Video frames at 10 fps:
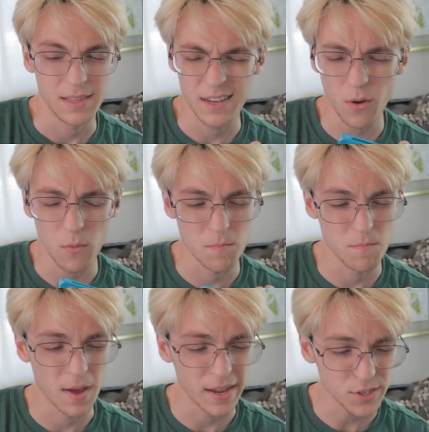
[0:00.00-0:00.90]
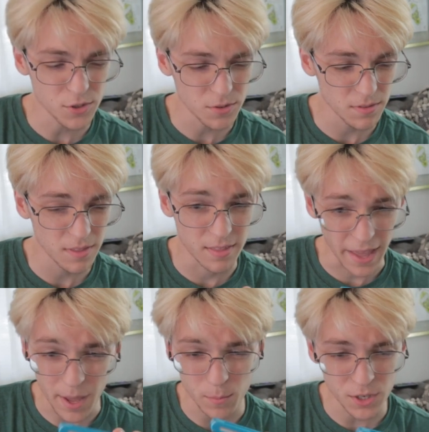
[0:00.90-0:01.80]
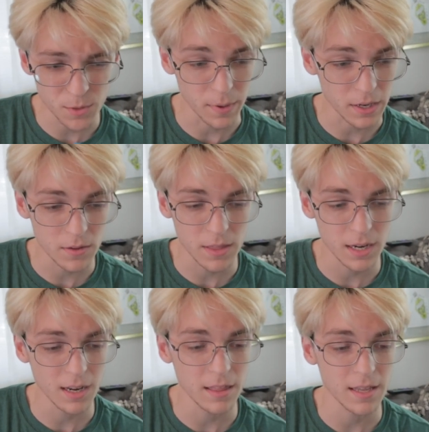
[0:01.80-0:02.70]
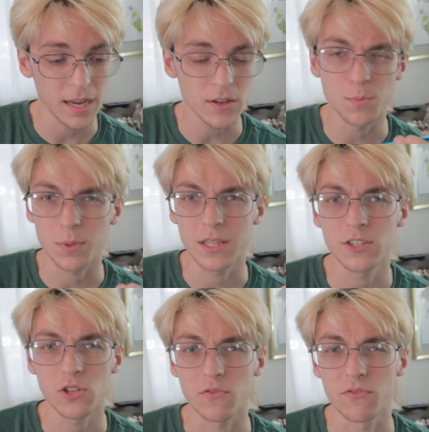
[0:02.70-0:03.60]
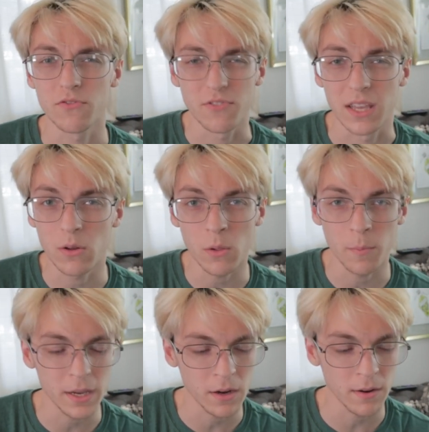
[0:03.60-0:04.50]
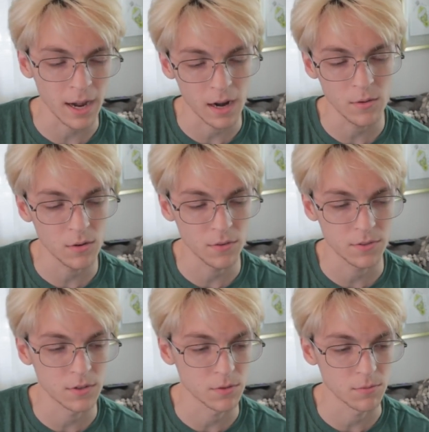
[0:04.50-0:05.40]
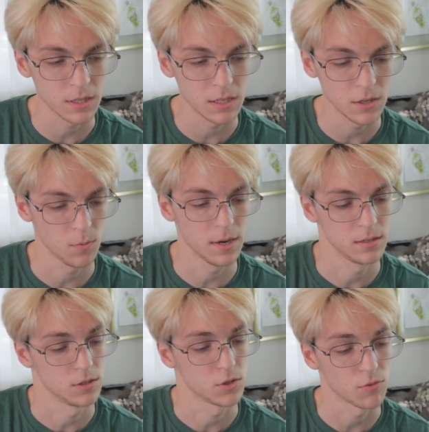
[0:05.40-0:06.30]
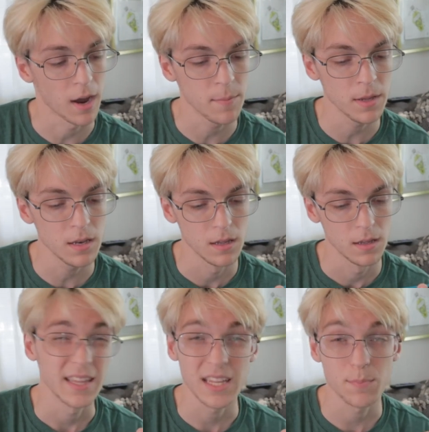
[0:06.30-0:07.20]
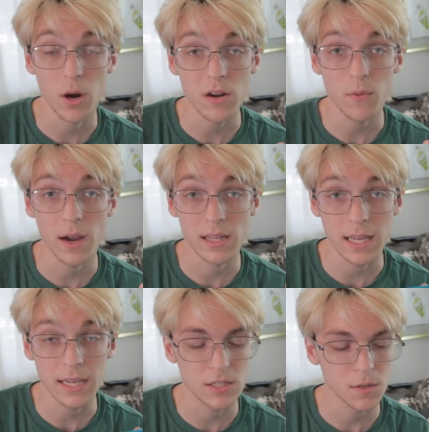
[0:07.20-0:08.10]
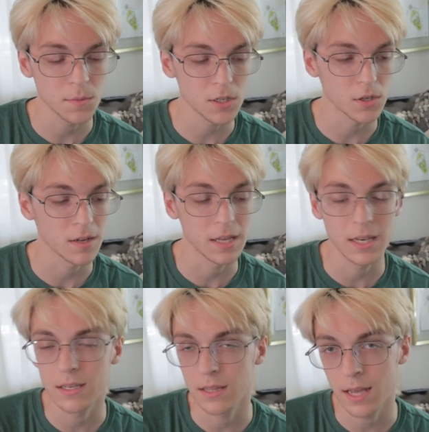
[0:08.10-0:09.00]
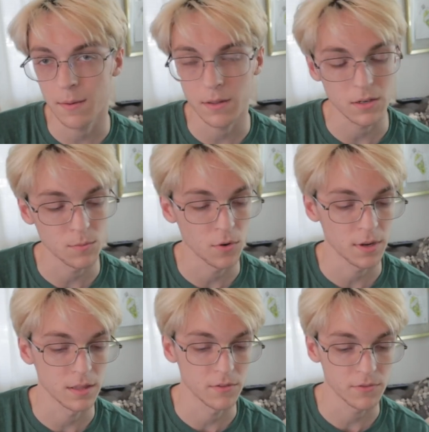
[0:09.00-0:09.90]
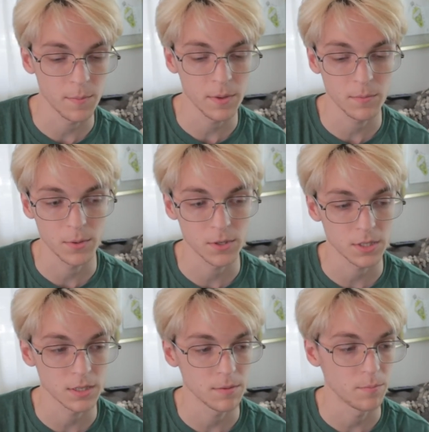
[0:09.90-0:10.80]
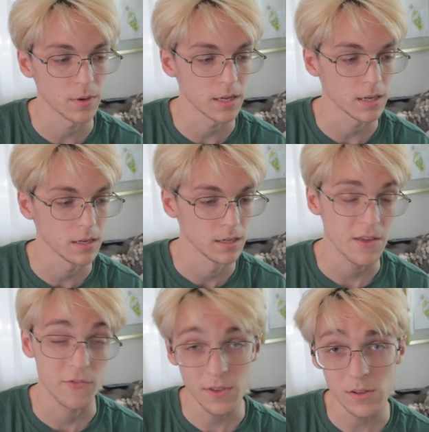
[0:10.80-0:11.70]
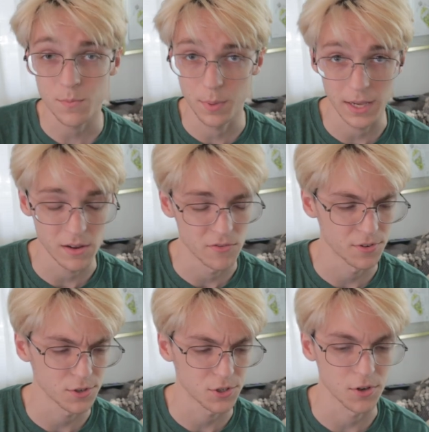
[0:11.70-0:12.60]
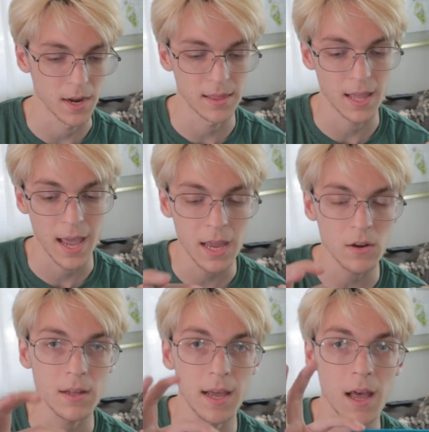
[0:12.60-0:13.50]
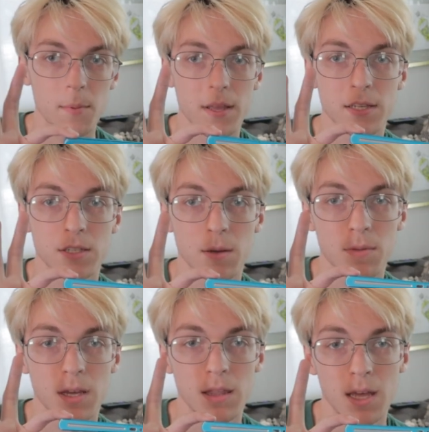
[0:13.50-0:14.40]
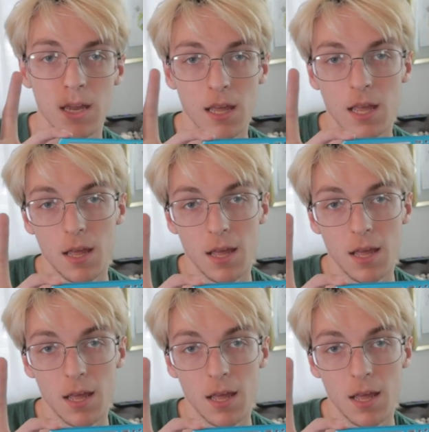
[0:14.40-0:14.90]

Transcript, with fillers: They don't measure that much bigger than anything else, but they just feel bigger. I don't know if there's a really good way to describe it, and that's part of why I like it so much. I'll get into that a little more in the flipping portion, but it feels big for sure, and the handle gap is something that